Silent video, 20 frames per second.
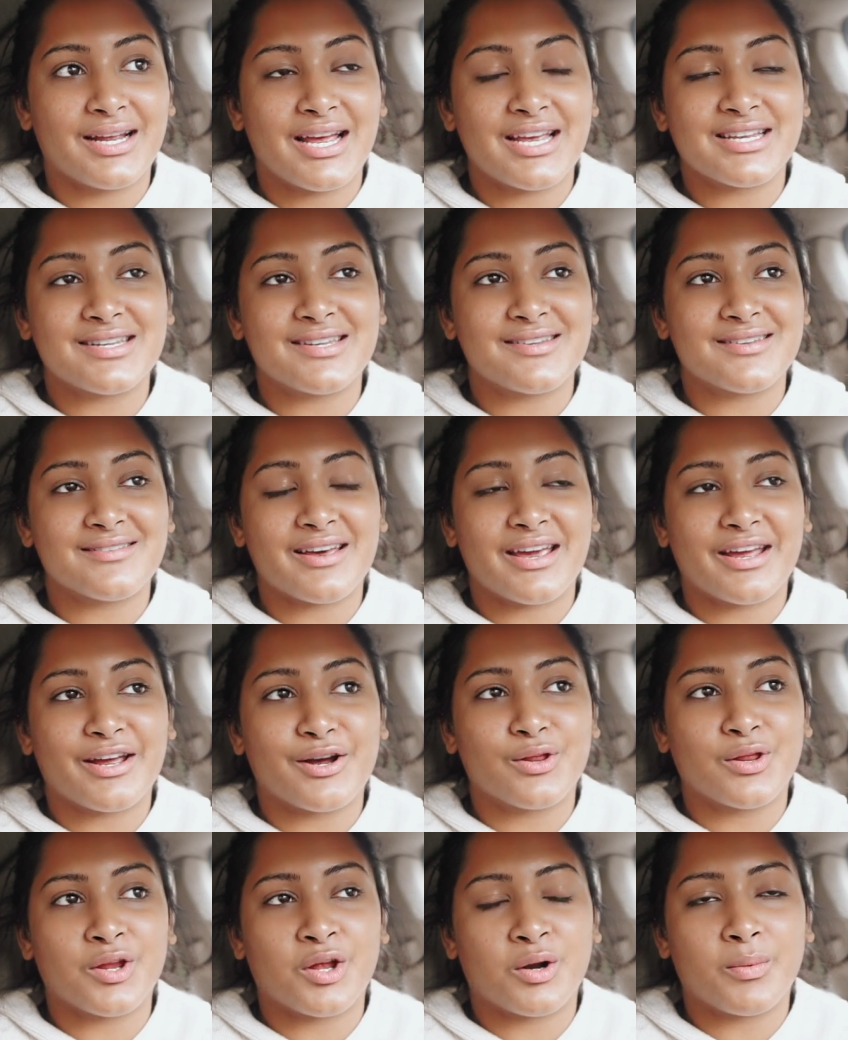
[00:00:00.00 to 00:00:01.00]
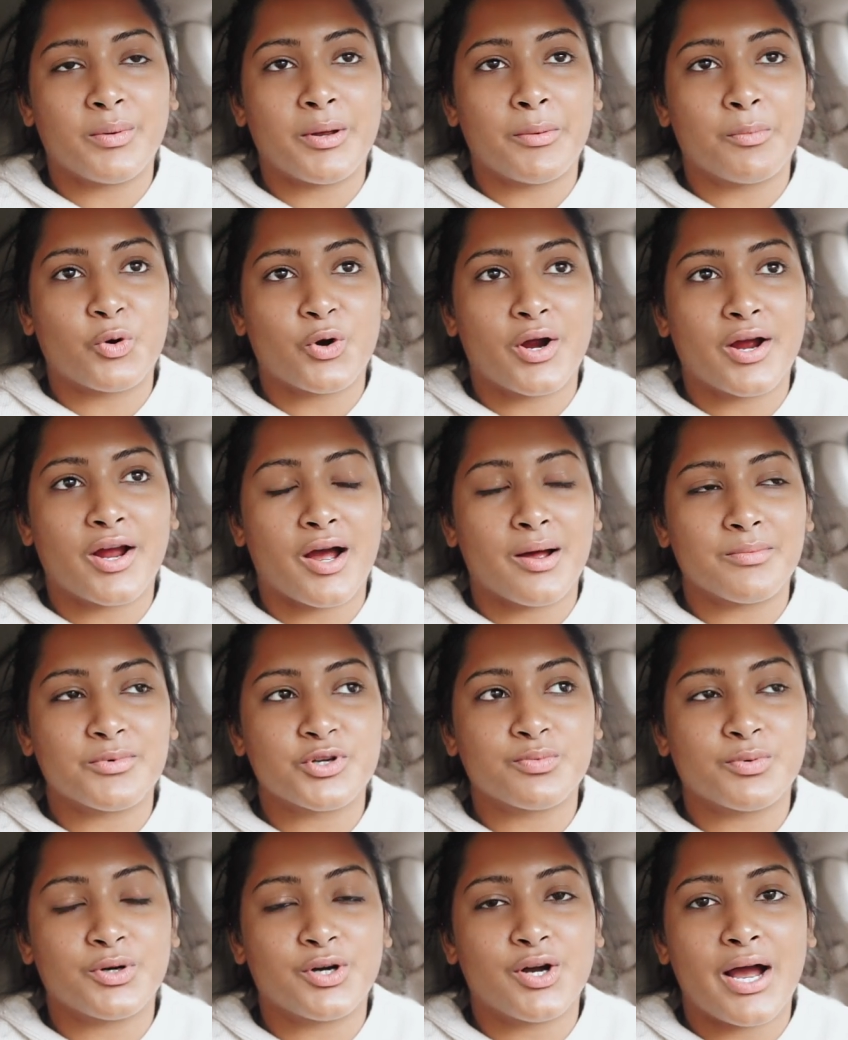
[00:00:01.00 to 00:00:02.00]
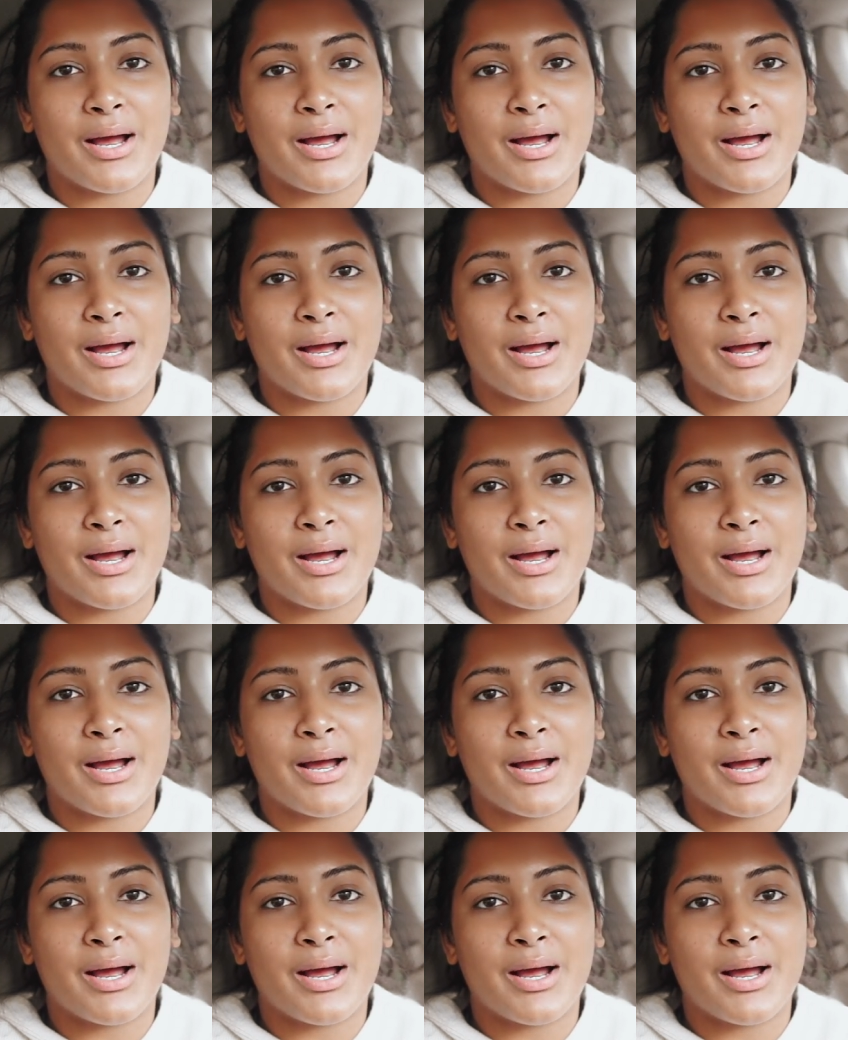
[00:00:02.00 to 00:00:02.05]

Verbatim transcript: is like a little bit more uncomfortable.